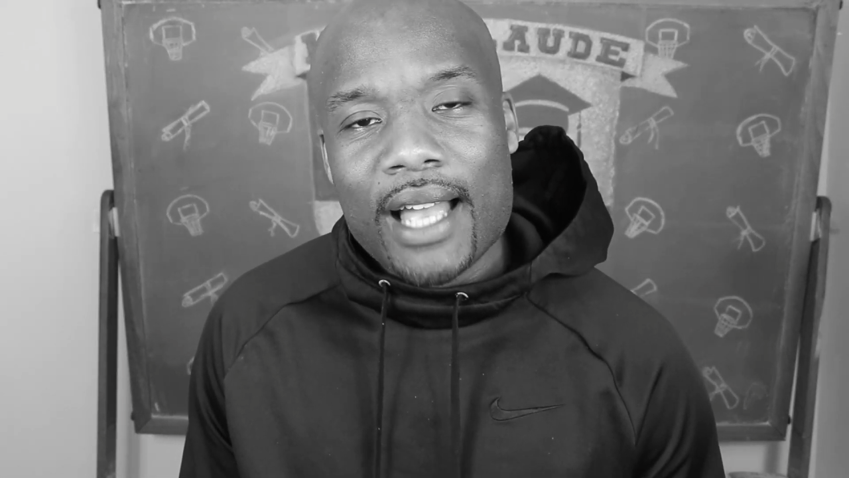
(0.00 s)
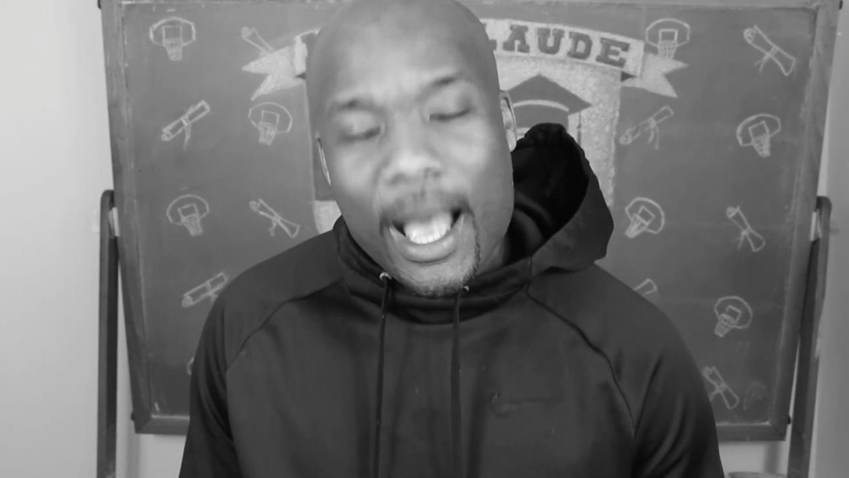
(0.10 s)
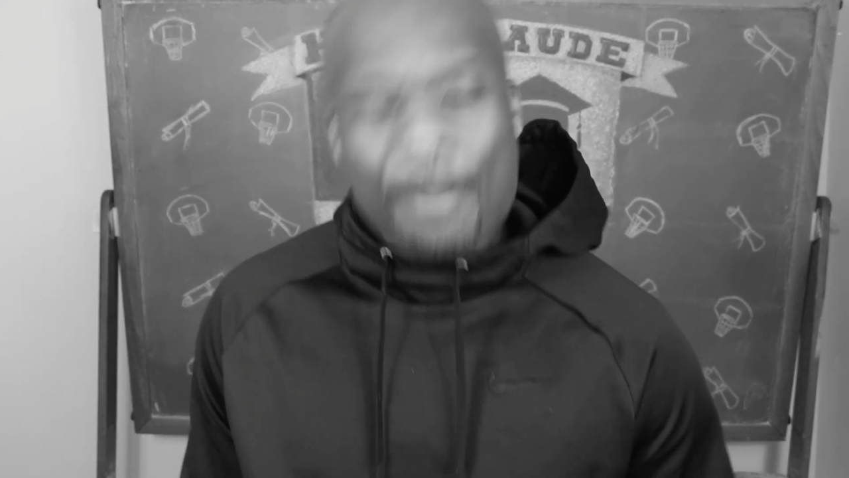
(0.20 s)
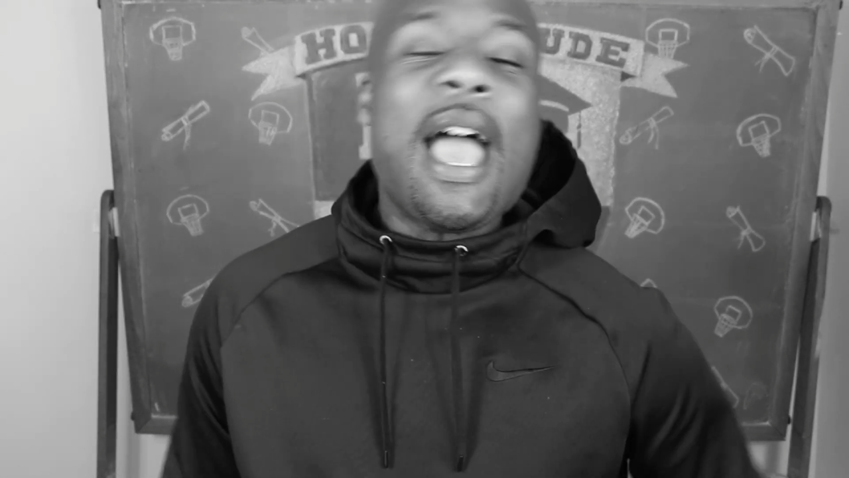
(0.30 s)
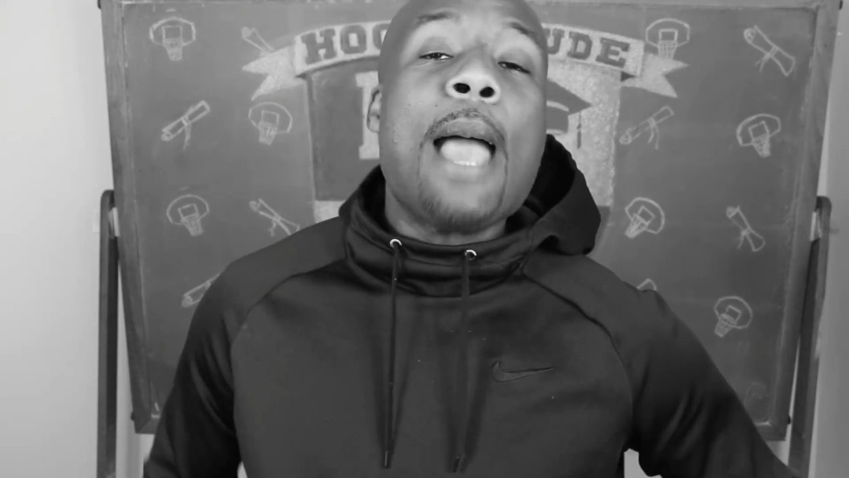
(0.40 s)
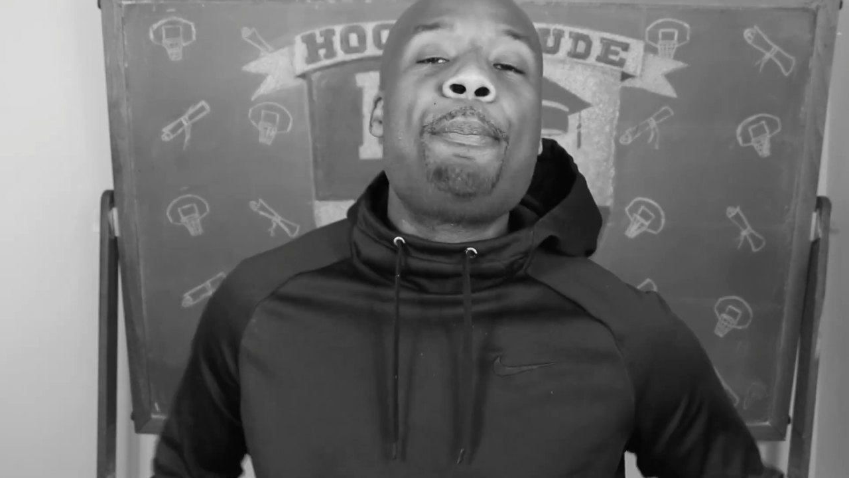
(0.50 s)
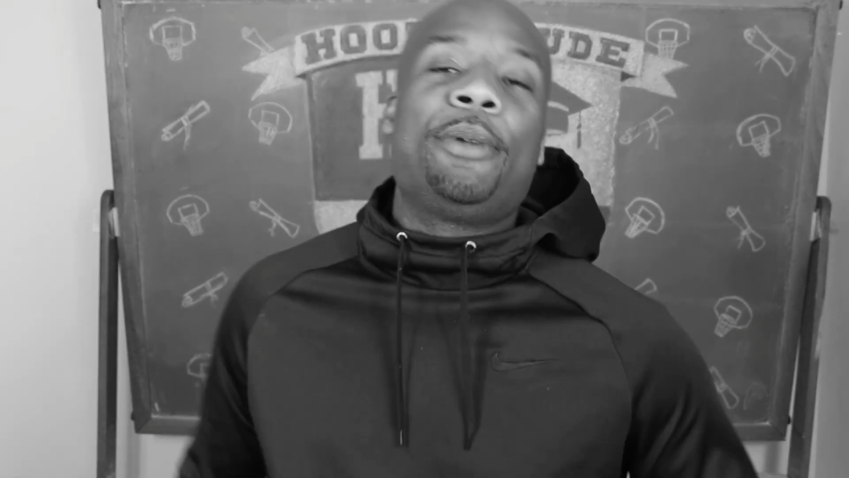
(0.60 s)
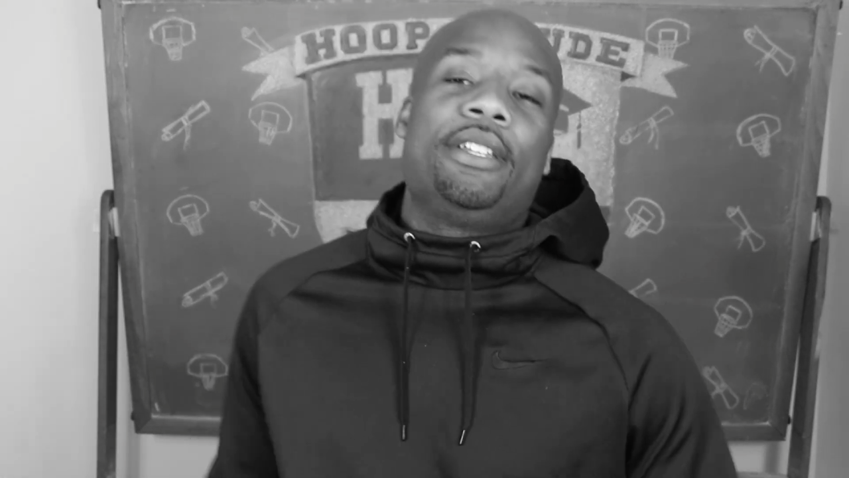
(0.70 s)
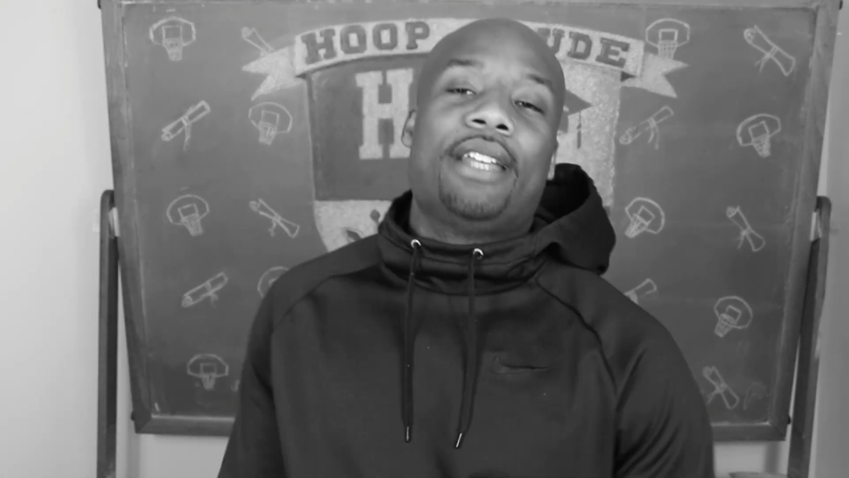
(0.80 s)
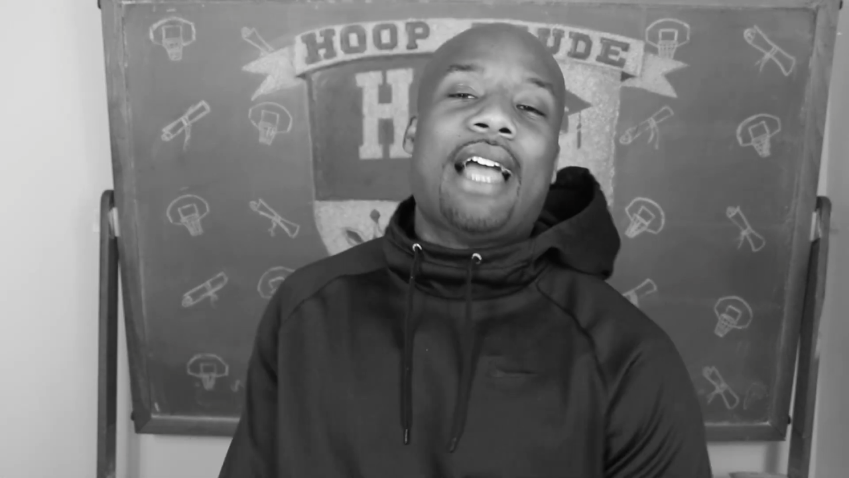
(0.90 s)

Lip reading: I'm happy.